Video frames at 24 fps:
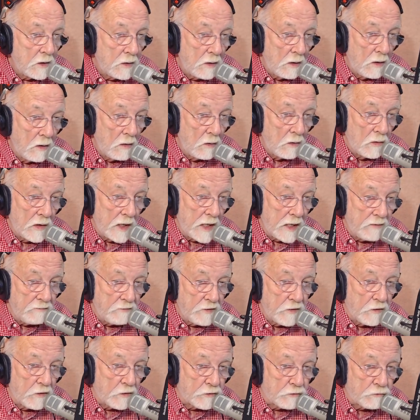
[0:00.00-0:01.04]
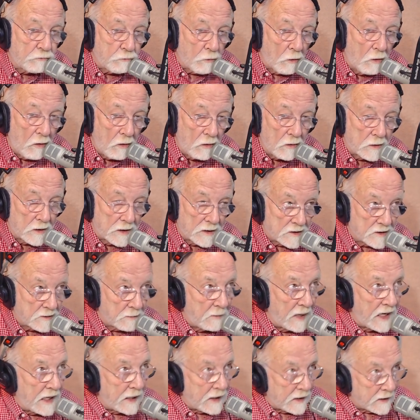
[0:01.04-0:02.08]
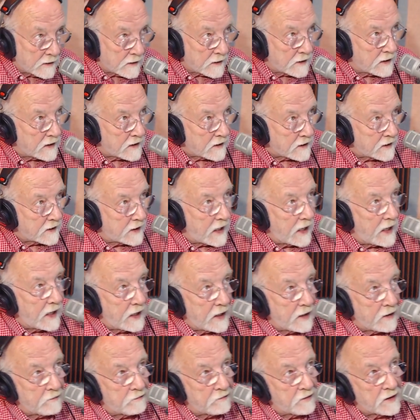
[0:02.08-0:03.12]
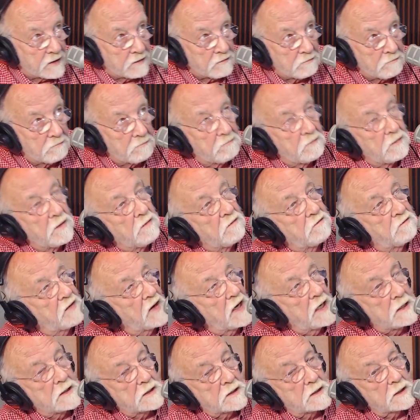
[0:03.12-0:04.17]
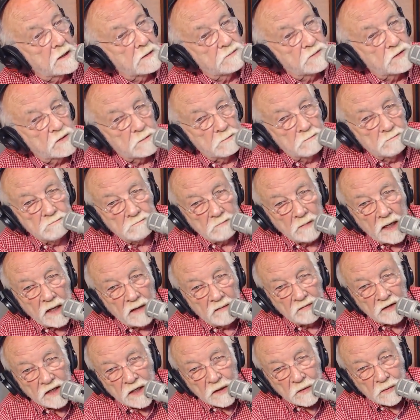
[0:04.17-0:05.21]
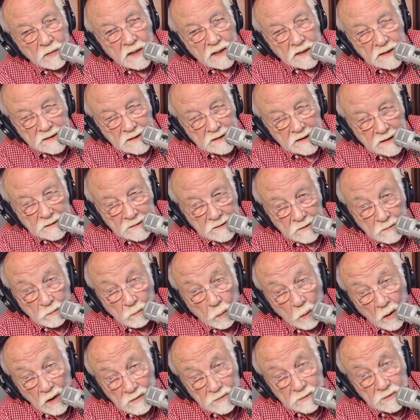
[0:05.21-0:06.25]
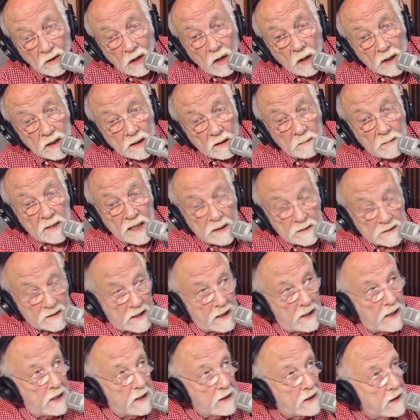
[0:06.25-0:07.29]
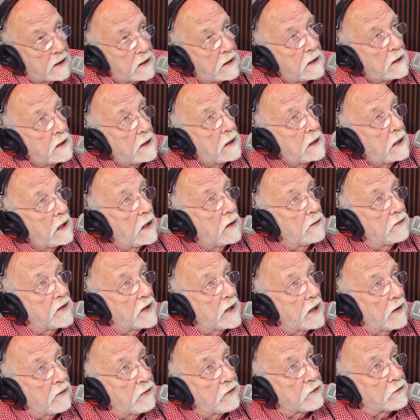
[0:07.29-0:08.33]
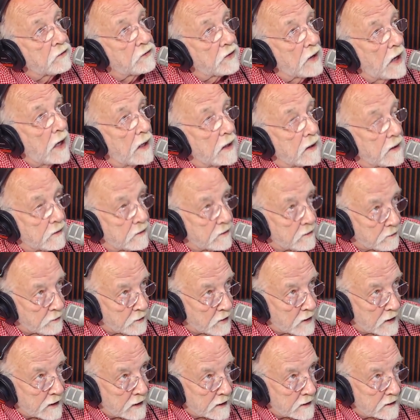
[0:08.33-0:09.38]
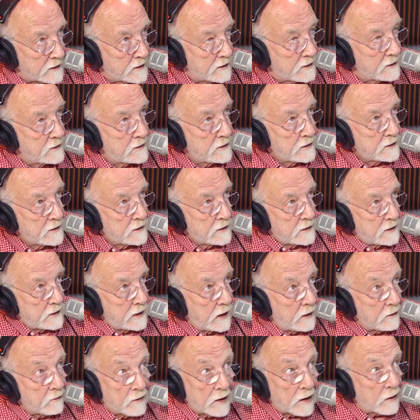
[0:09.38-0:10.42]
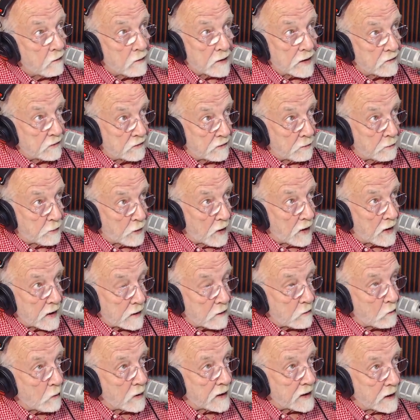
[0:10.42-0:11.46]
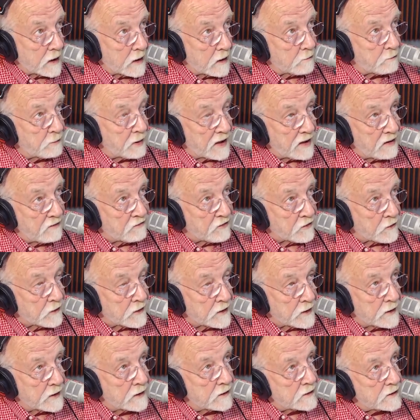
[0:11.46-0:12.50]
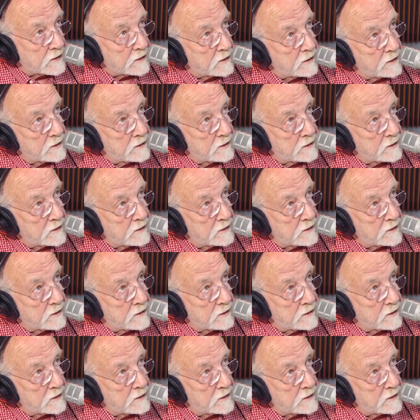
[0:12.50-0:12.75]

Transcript: You know, even the strongest man can cave in the face of some heavy criticism. We'll talk about that on the other side of the break. And there is a break. We got to pay for this.